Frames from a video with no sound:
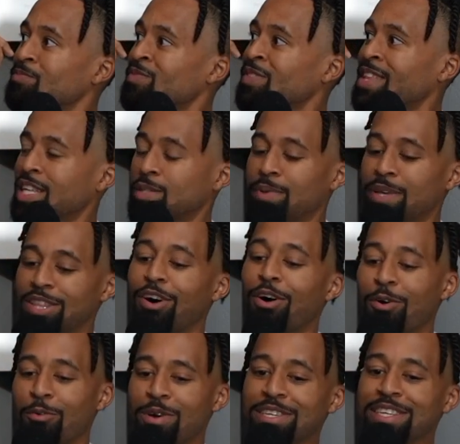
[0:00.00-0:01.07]
not to be
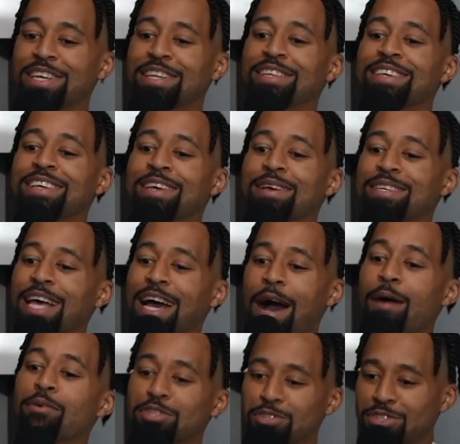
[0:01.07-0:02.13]
long-winded, because I
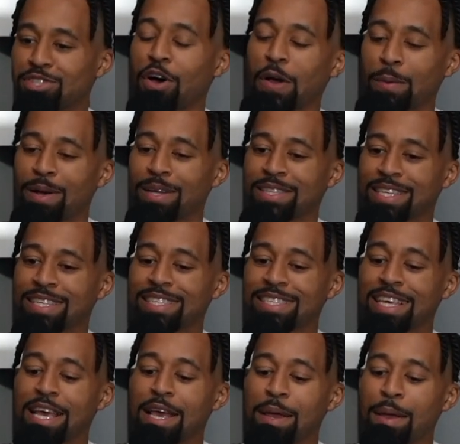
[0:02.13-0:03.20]
want you to talk about this.
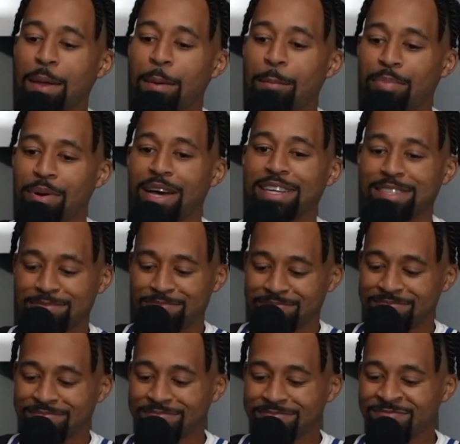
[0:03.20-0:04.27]
But
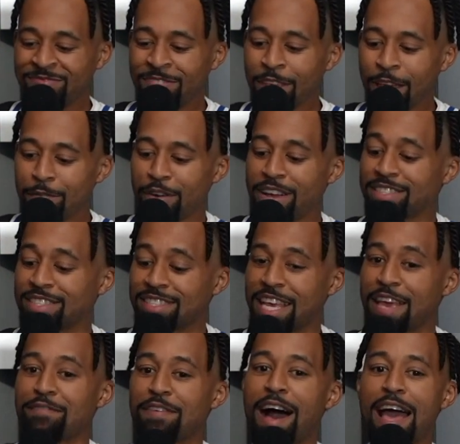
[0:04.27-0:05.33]
for instance,
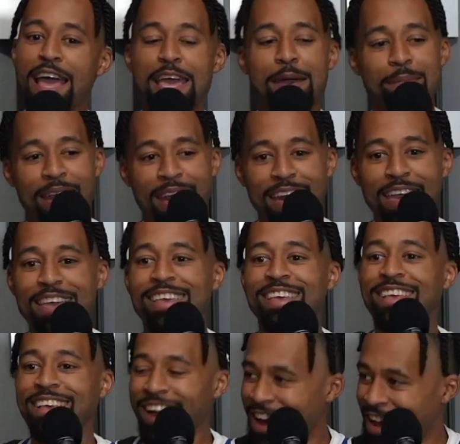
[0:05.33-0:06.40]
if I am a
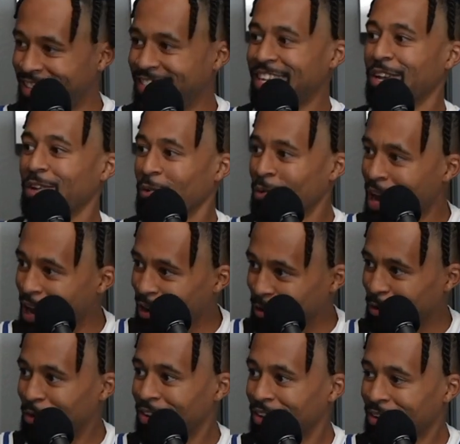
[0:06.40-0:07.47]
content creator,